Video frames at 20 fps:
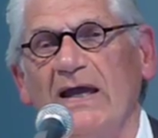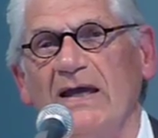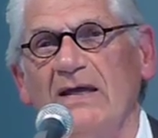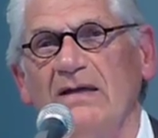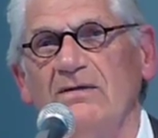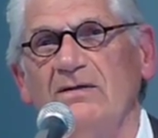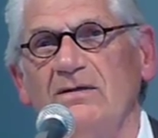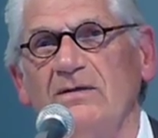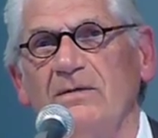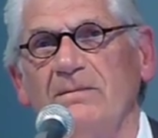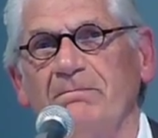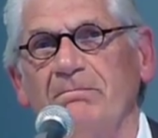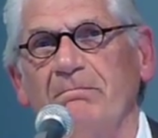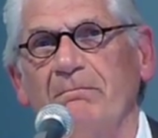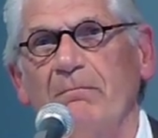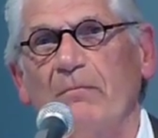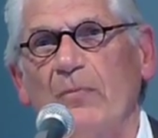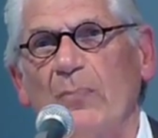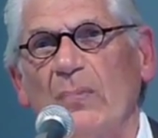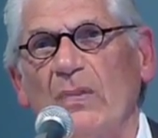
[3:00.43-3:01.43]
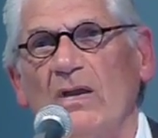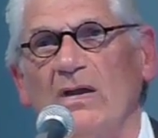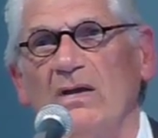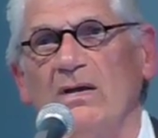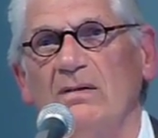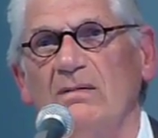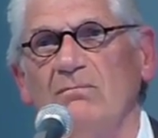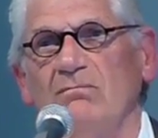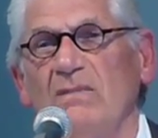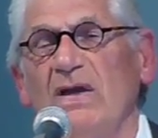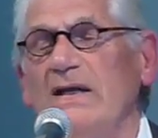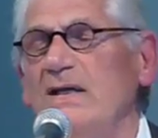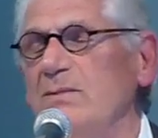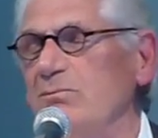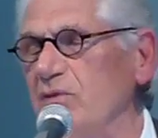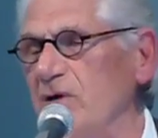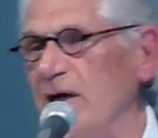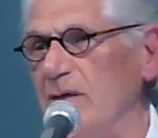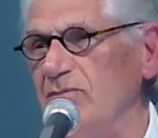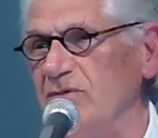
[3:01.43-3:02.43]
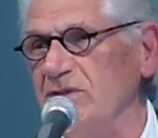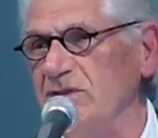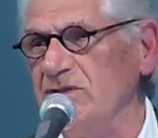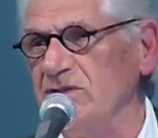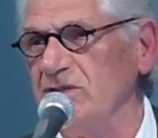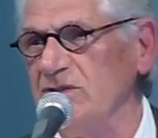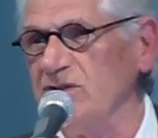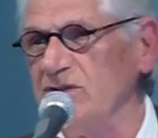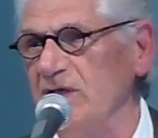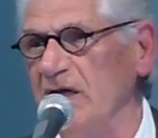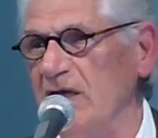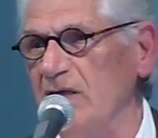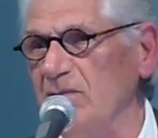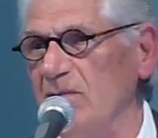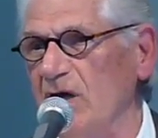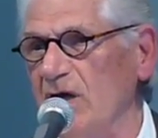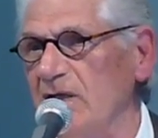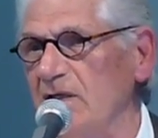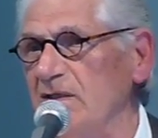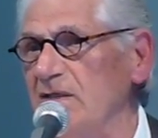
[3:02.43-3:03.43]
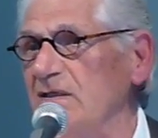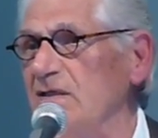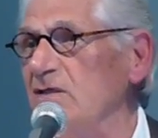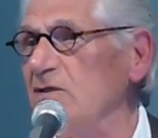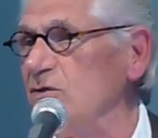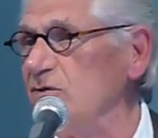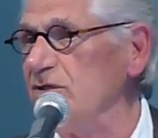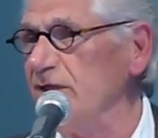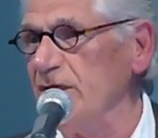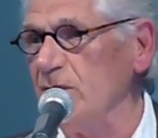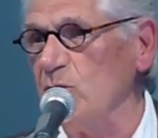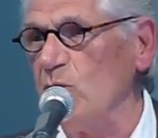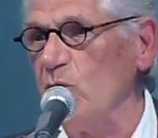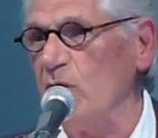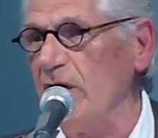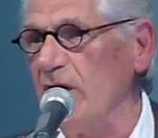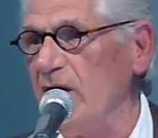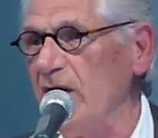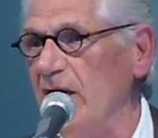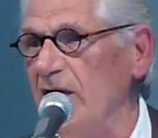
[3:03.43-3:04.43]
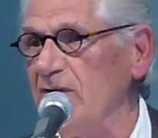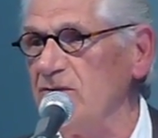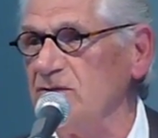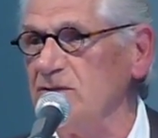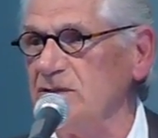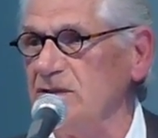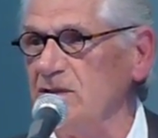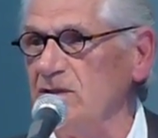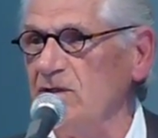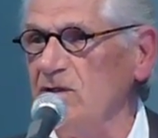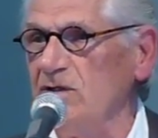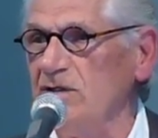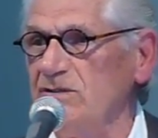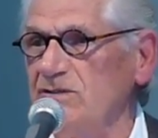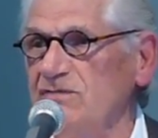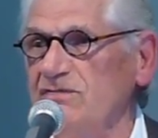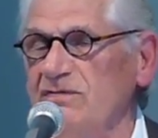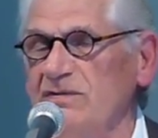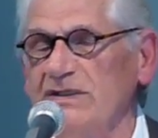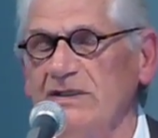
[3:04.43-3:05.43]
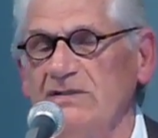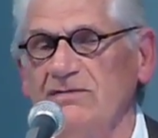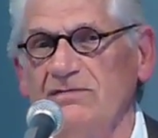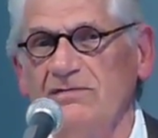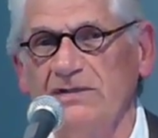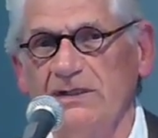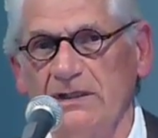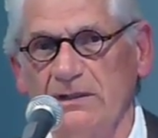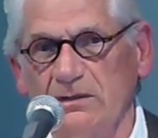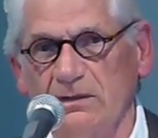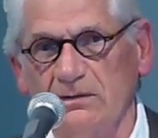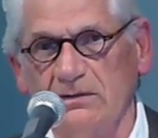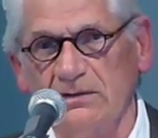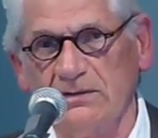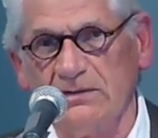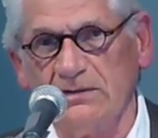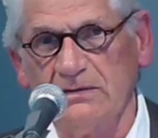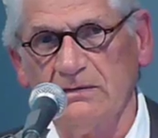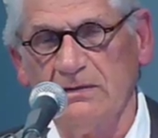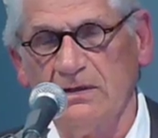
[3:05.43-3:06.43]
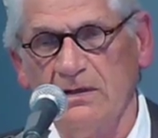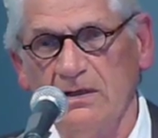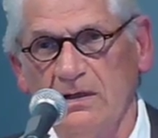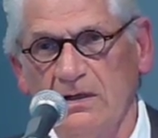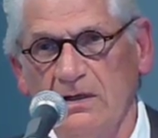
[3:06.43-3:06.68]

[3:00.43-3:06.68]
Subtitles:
had many properties in Santa Monica, including a warehouse and a large fleet of vehicles.